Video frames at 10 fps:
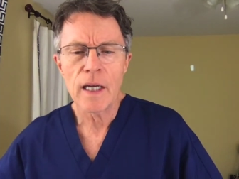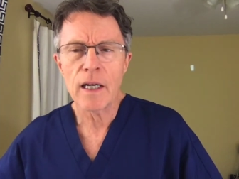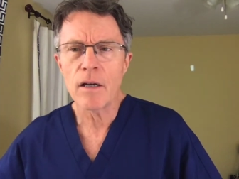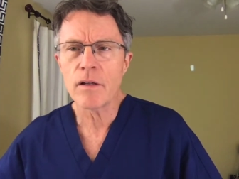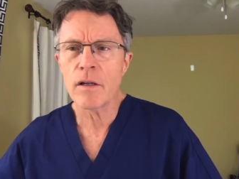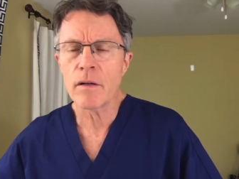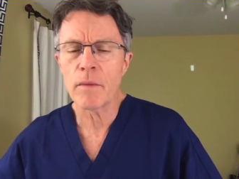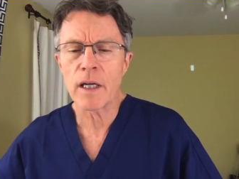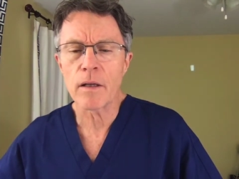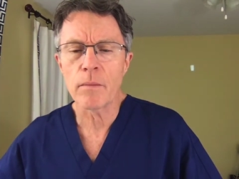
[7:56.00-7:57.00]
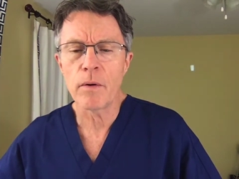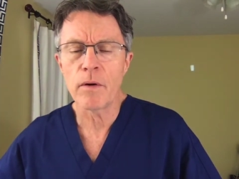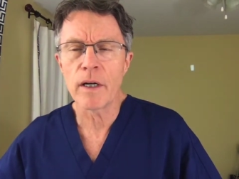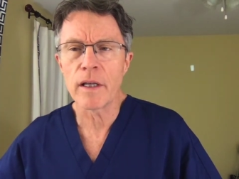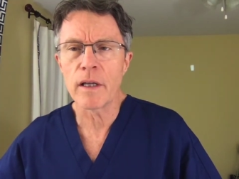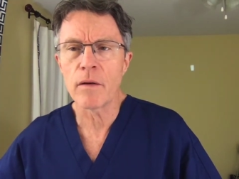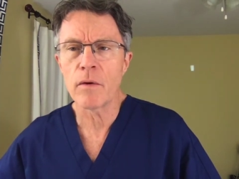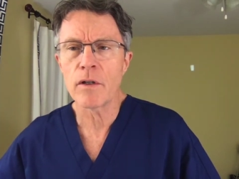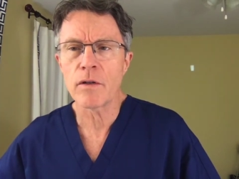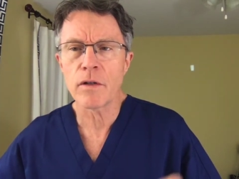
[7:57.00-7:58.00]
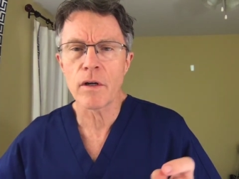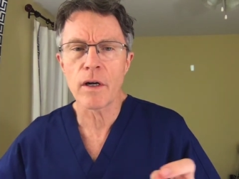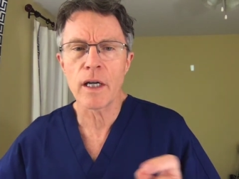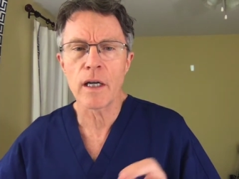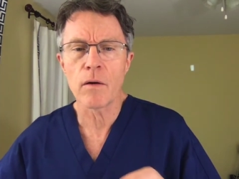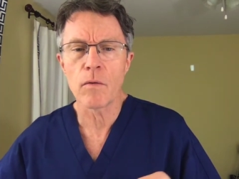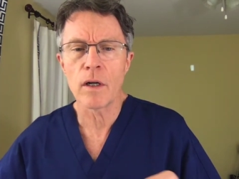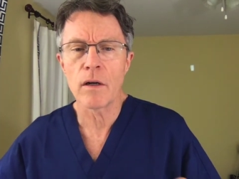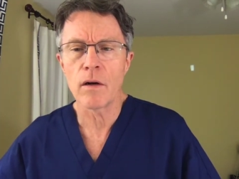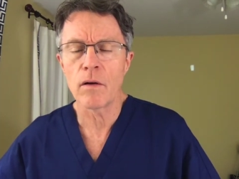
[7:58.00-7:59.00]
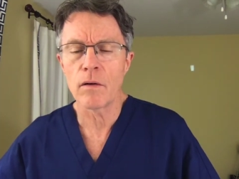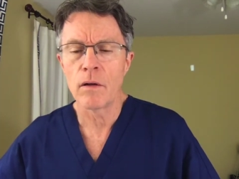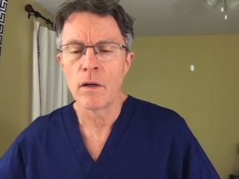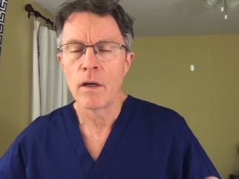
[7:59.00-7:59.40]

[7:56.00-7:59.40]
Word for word: he goes on to make the point that once you start getting one hole,